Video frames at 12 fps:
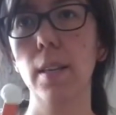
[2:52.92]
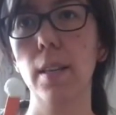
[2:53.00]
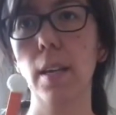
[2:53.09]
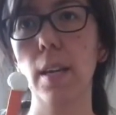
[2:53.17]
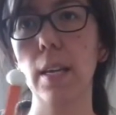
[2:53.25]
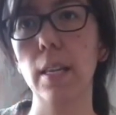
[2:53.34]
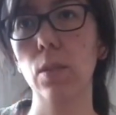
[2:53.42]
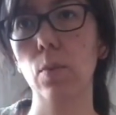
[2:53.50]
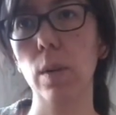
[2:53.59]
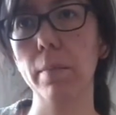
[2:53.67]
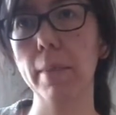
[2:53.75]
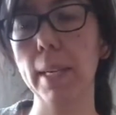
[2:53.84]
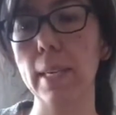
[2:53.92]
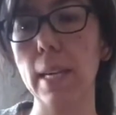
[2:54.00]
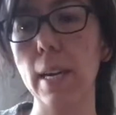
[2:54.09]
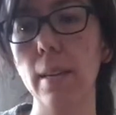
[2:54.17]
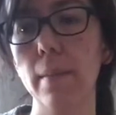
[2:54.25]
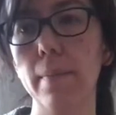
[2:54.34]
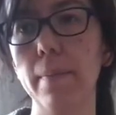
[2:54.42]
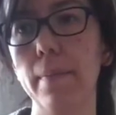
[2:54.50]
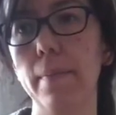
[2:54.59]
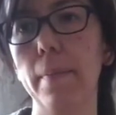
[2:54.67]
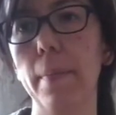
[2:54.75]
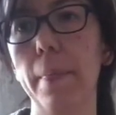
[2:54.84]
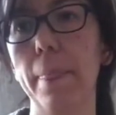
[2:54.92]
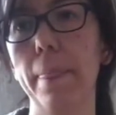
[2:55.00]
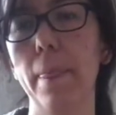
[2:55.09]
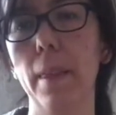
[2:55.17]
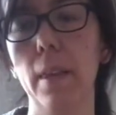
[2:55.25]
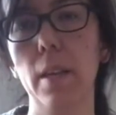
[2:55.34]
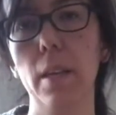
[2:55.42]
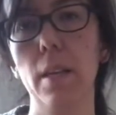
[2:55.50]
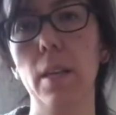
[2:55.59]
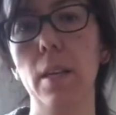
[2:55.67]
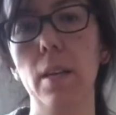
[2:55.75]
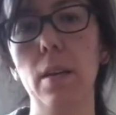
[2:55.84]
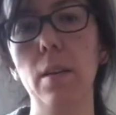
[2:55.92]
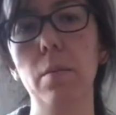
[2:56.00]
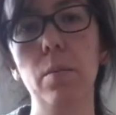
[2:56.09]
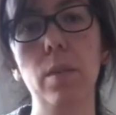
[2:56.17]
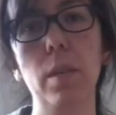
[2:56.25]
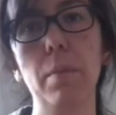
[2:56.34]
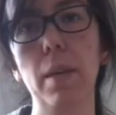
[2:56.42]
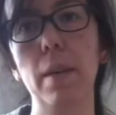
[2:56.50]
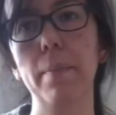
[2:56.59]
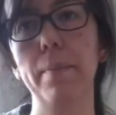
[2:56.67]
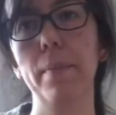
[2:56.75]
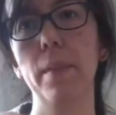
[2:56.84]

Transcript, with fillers: There, there's one beater. Put it up here.